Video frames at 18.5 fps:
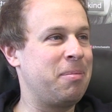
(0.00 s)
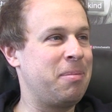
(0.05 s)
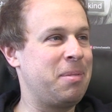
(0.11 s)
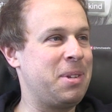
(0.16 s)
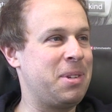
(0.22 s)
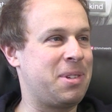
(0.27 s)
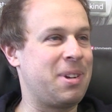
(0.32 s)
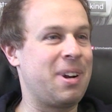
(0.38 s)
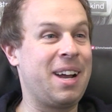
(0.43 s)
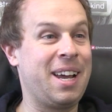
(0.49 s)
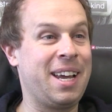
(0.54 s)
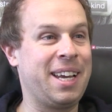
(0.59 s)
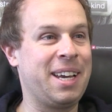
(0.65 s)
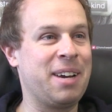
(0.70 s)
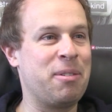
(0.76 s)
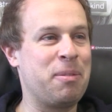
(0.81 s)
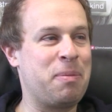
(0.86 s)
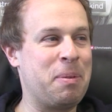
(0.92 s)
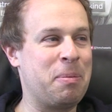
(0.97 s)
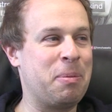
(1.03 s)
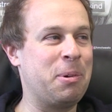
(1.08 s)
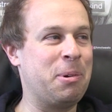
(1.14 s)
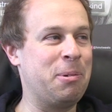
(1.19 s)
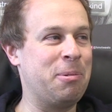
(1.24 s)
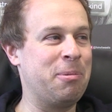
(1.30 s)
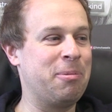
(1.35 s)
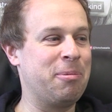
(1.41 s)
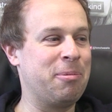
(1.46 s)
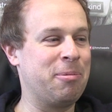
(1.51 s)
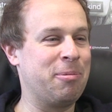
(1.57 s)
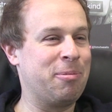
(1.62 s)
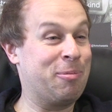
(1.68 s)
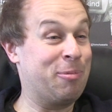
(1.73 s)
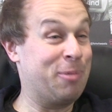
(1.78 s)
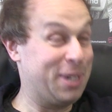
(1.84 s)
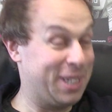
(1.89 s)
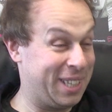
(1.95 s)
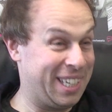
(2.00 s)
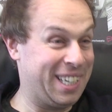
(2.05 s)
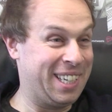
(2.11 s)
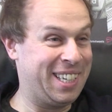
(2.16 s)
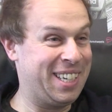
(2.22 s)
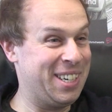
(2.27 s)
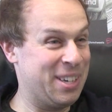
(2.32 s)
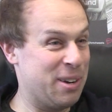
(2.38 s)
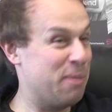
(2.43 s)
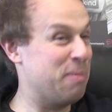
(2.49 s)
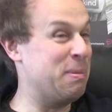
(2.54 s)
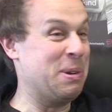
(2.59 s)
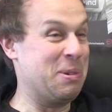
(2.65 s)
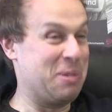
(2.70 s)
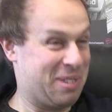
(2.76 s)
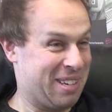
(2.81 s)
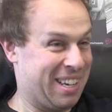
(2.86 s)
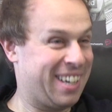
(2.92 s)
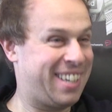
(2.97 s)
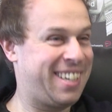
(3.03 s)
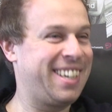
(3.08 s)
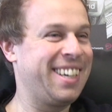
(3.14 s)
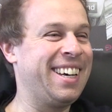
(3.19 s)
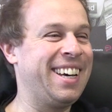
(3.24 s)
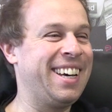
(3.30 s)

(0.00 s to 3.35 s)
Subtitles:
you start hanging out with people who really know music.